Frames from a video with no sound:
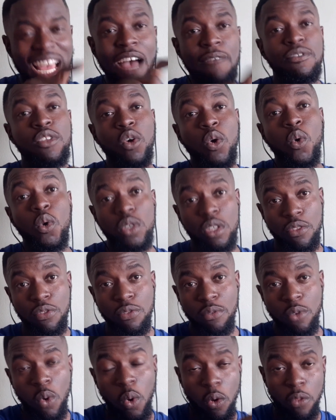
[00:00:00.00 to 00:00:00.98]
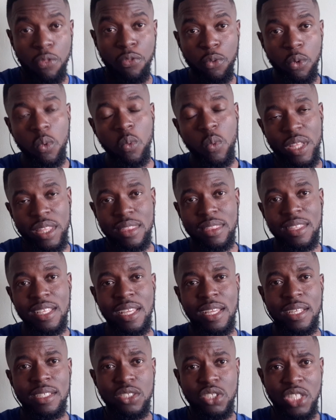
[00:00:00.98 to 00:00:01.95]
to go through with
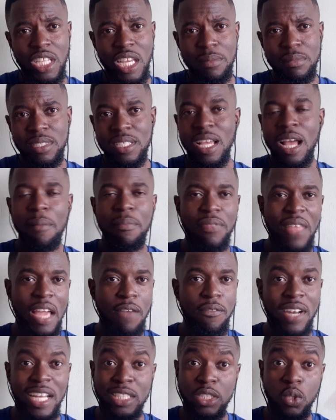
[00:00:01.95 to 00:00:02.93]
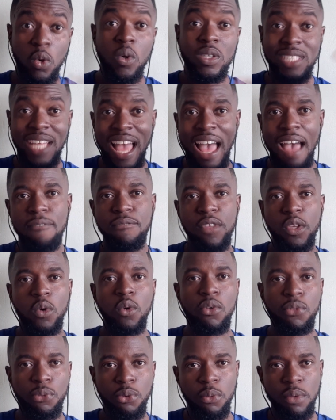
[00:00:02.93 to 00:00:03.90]
the GMC. I'm thankful I don't have to
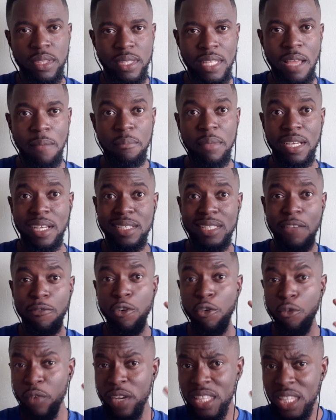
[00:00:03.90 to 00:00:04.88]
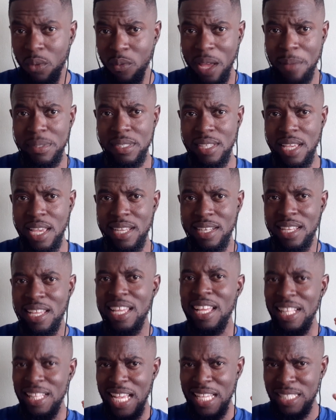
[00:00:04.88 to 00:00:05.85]
go through with them because if you read the website,
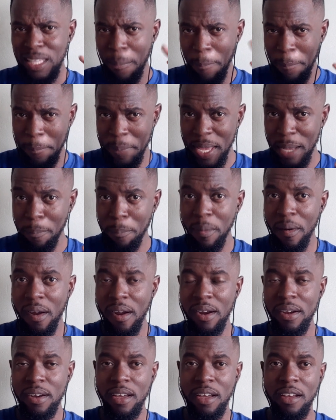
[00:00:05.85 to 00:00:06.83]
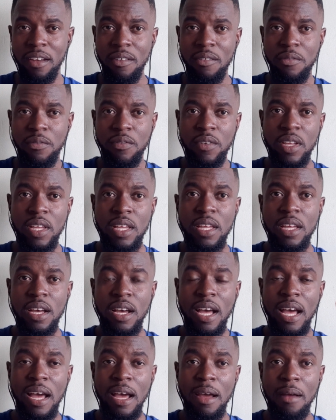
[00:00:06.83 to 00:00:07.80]
that's a big part of
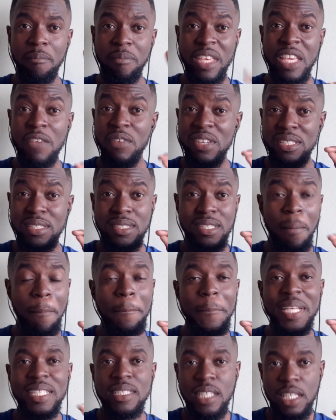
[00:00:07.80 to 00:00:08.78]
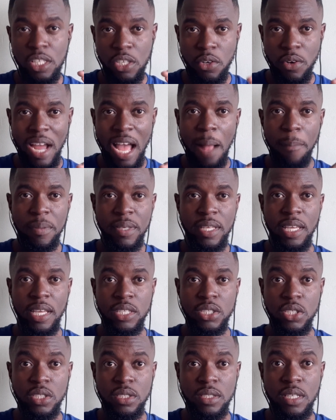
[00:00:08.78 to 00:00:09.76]
even submitting your
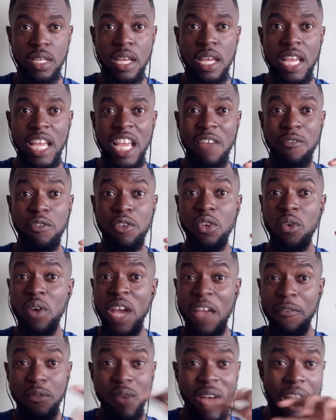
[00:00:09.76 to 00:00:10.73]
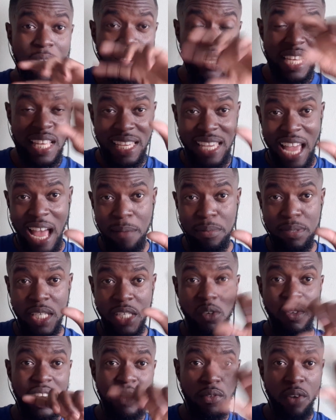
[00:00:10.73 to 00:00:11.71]
application. If you have any gaps
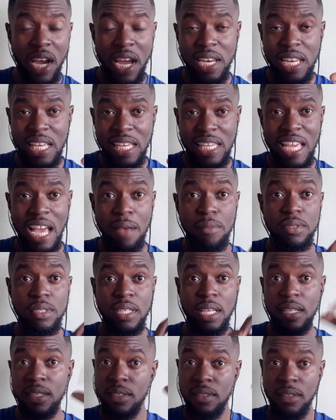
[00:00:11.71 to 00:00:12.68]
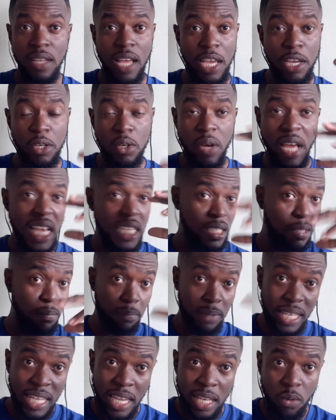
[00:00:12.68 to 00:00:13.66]
and you leave out any gaps and you don't
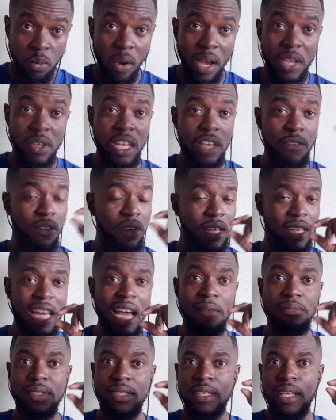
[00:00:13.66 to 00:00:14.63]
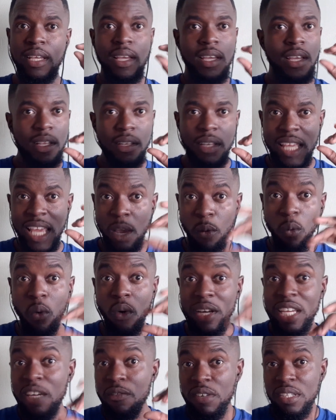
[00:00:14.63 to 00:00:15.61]
explain why you leave out the gaps, it
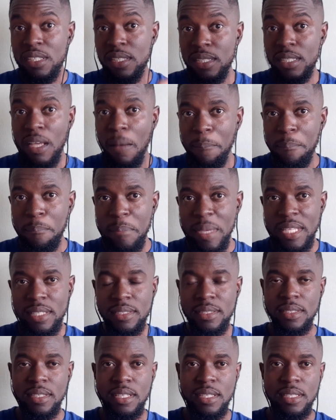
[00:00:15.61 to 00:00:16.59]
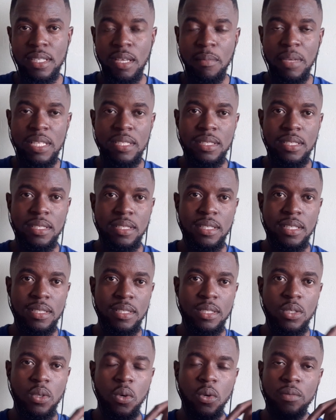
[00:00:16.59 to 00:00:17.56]
won't even submit in some instances.
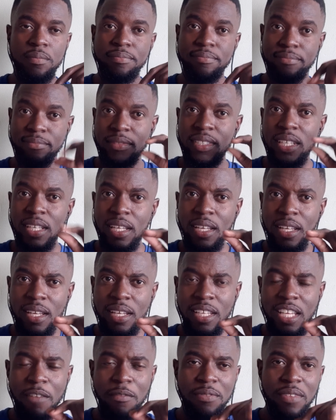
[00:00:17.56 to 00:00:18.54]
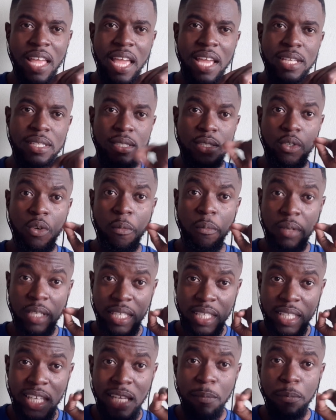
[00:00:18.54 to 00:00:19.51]
So give thanks. So
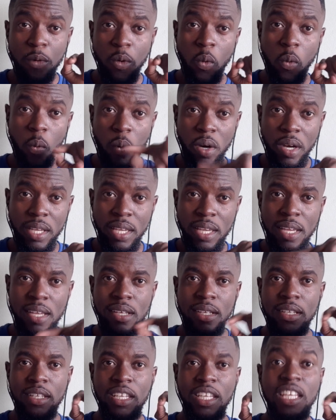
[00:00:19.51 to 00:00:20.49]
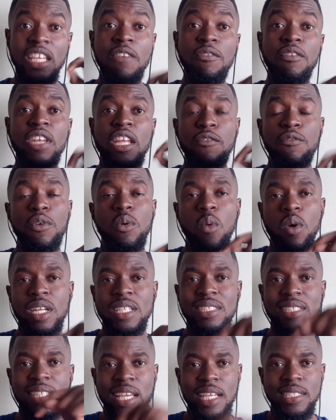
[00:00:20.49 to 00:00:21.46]
keep working, even if you want
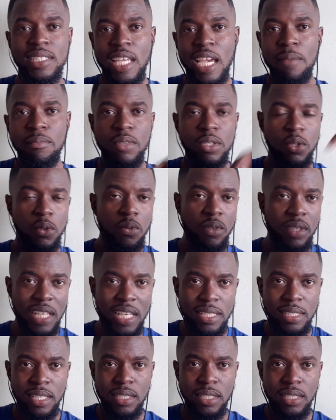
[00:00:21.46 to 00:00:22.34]
to take time to do this